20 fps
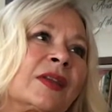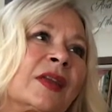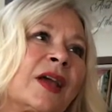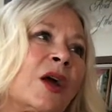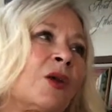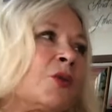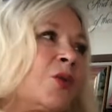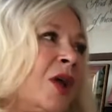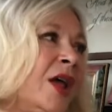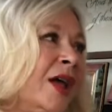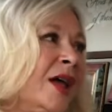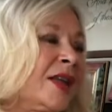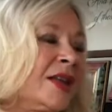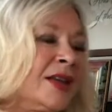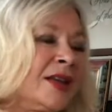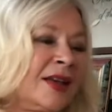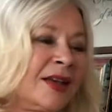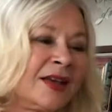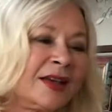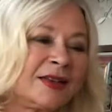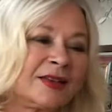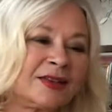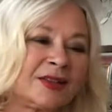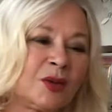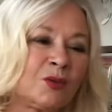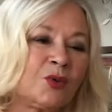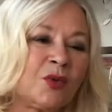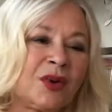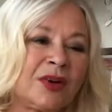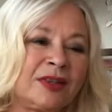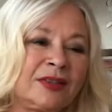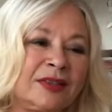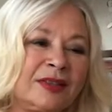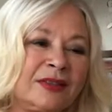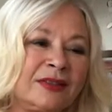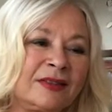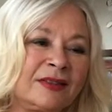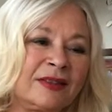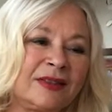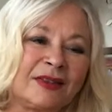I read someone,
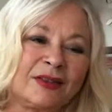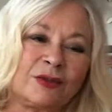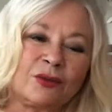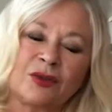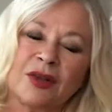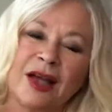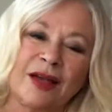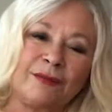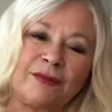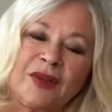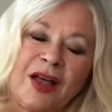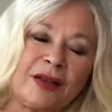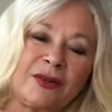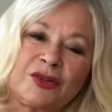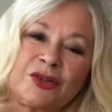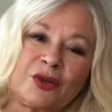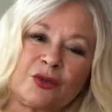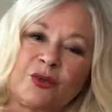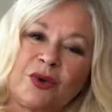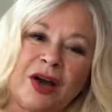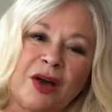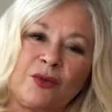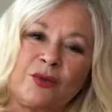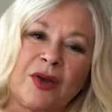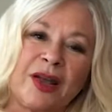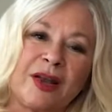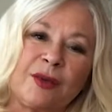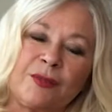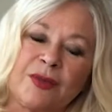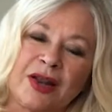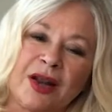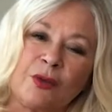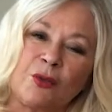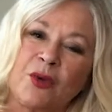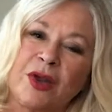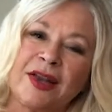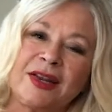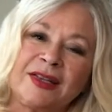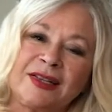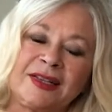I'm not sure where I read it, but I
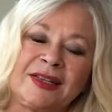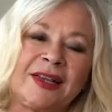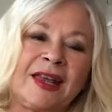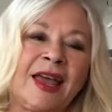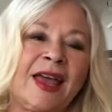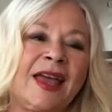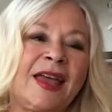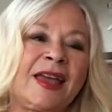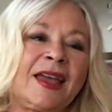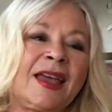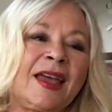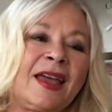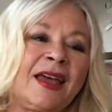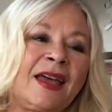read it today,